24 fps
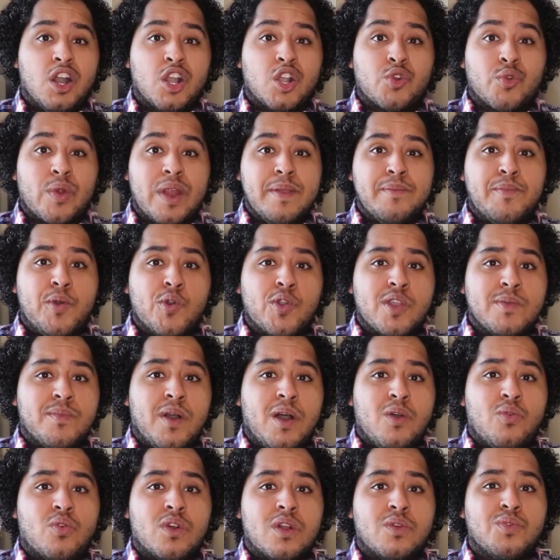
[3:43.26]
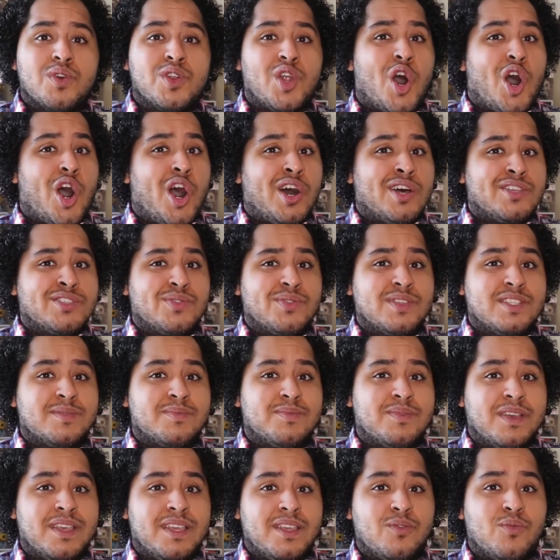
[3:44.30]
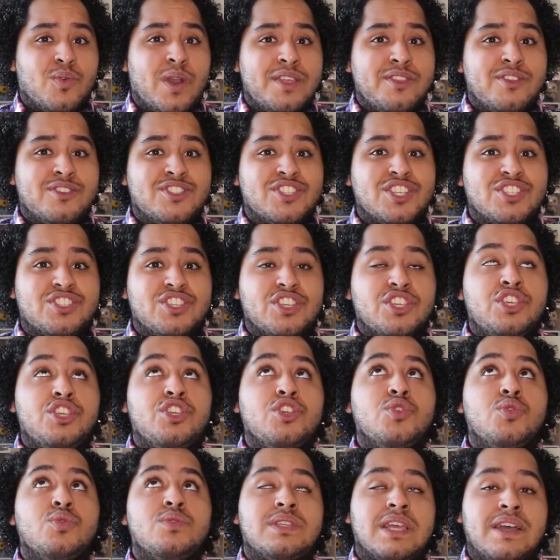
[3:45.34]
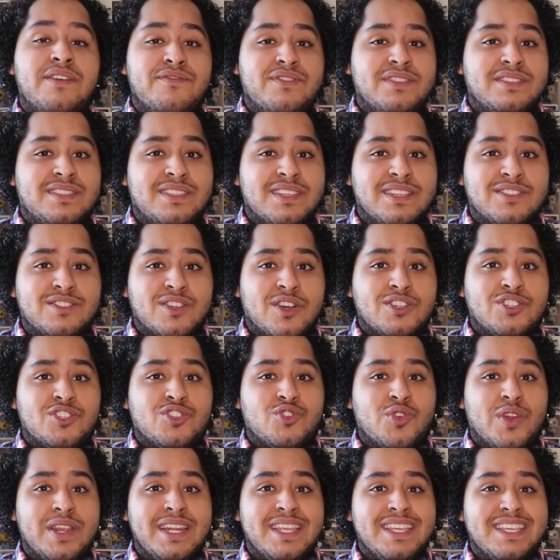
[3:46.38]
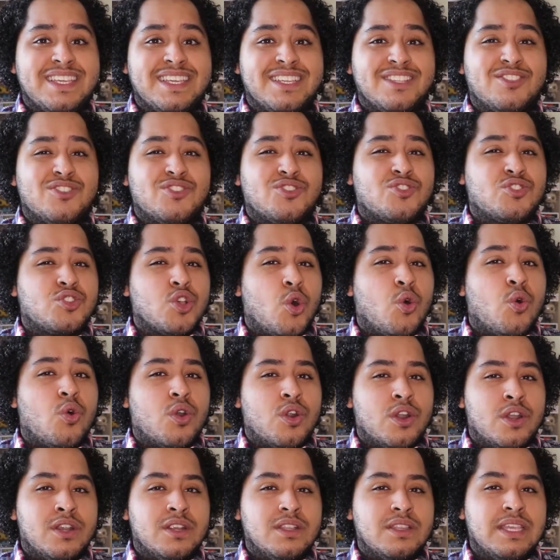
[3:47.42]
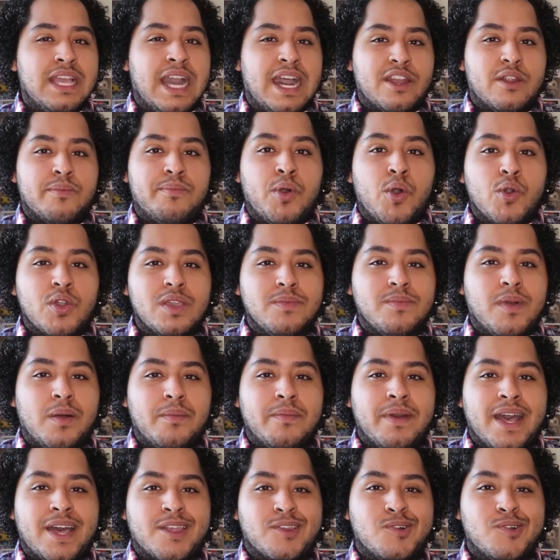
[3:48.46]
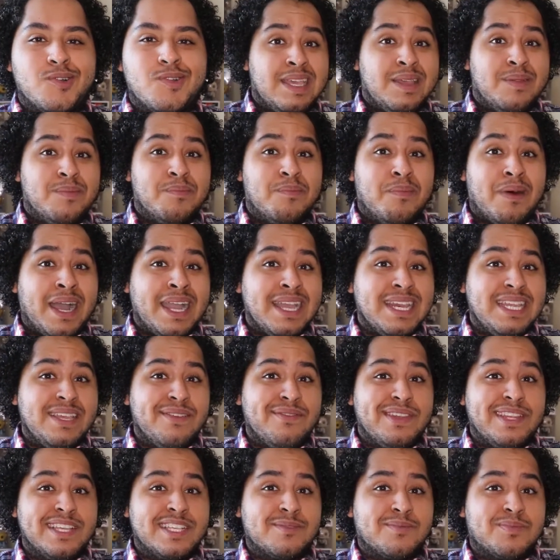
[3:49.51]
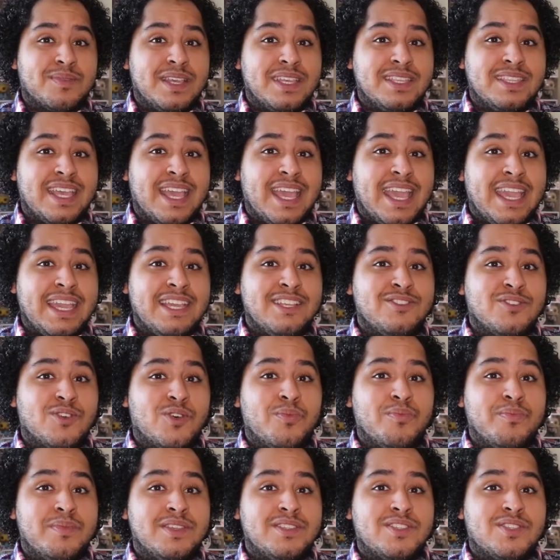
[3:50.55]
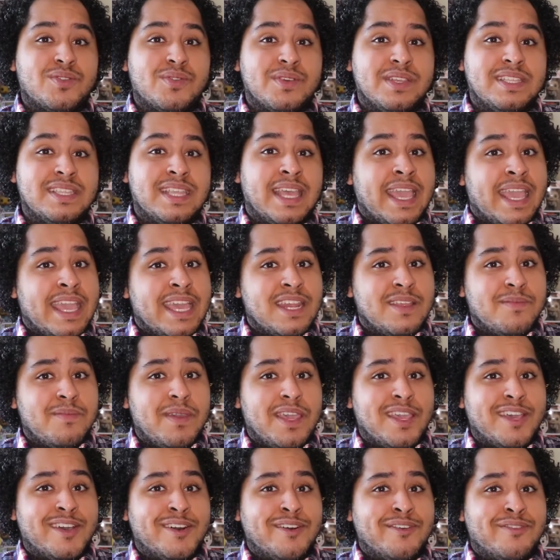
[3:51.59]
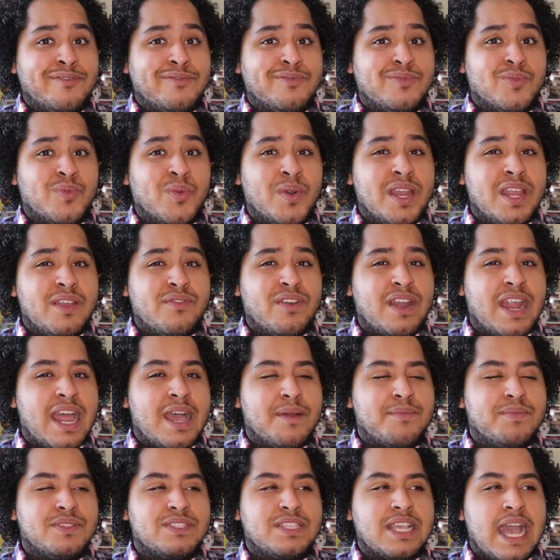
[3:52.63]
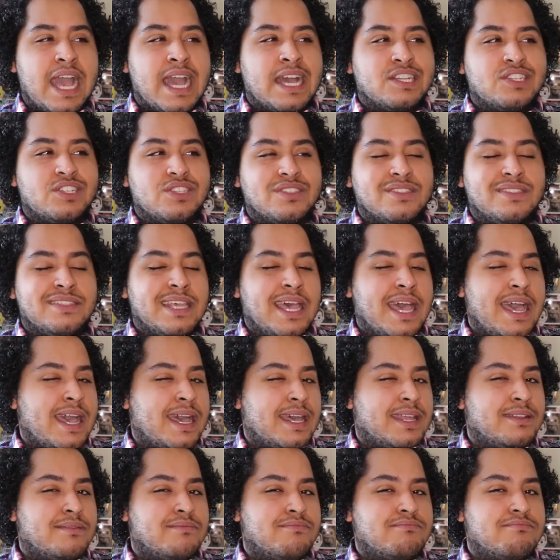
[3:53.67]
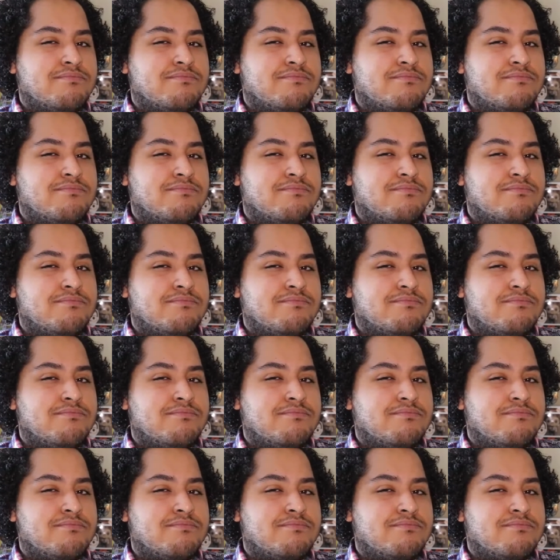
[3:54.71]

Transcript: A great Pokemon War would also explain why there's such a huge emphasis on training kids so early how to Pokemon battle. It might even explain the age-old mystery in the anime of whatever happened to Ash's dad.